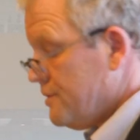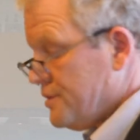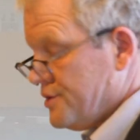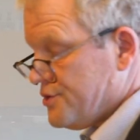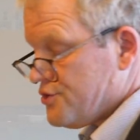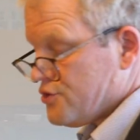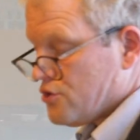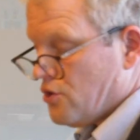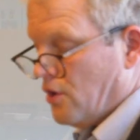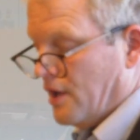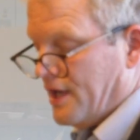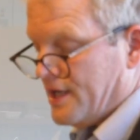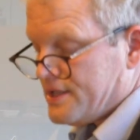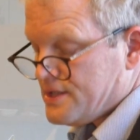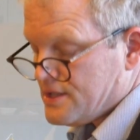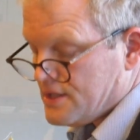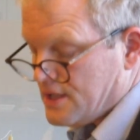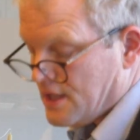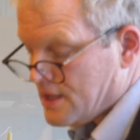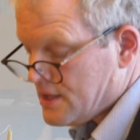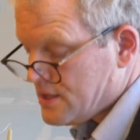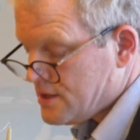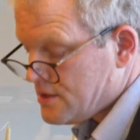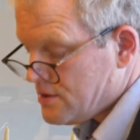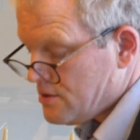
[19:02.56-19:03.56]
the
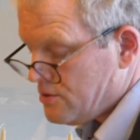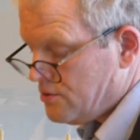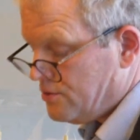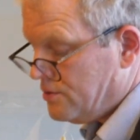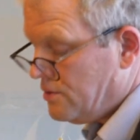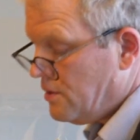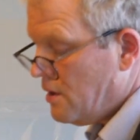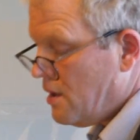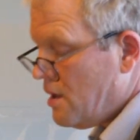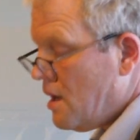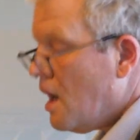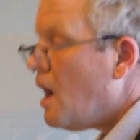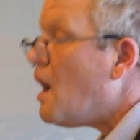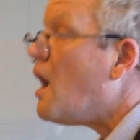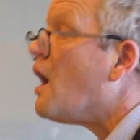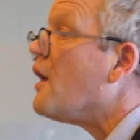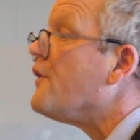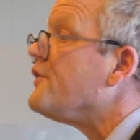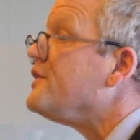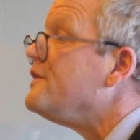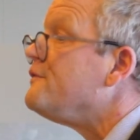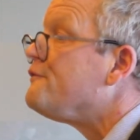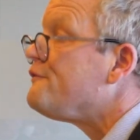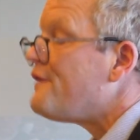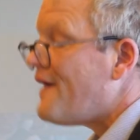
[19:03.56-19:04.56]
scholastics who
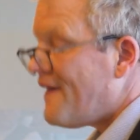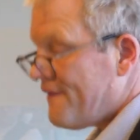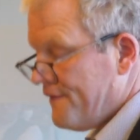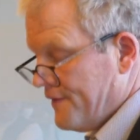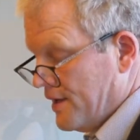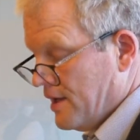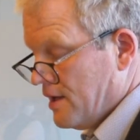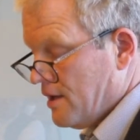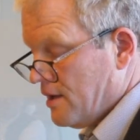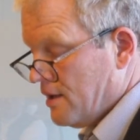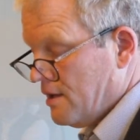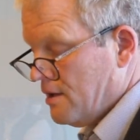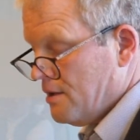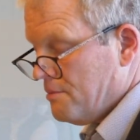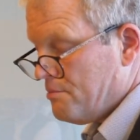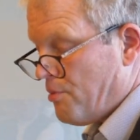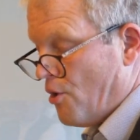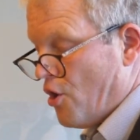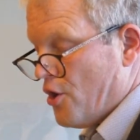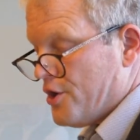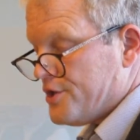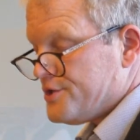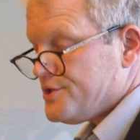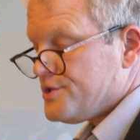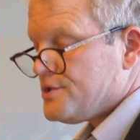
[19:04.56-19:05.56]
are defending
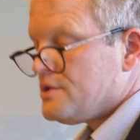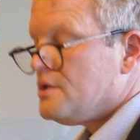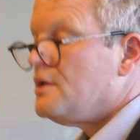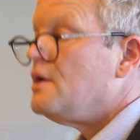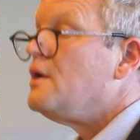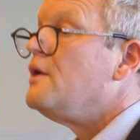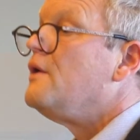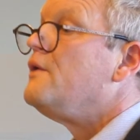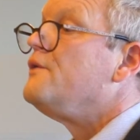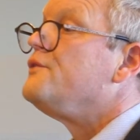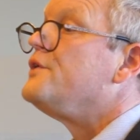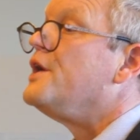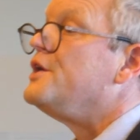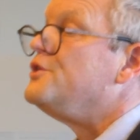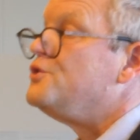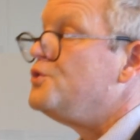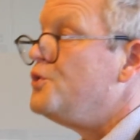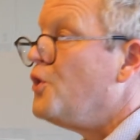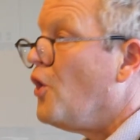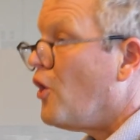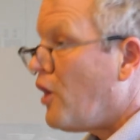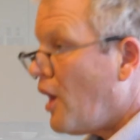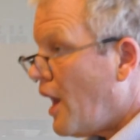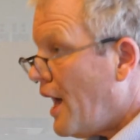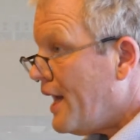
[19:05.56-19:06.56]
Beuys, they do
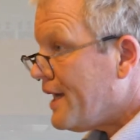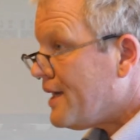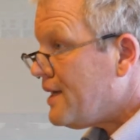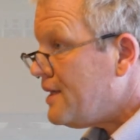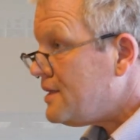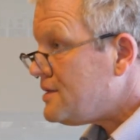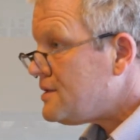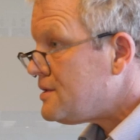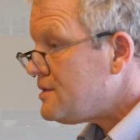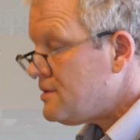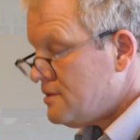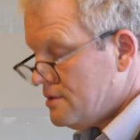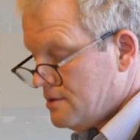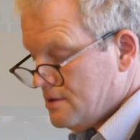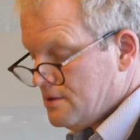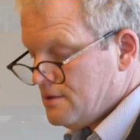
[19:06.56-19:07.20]
not like it,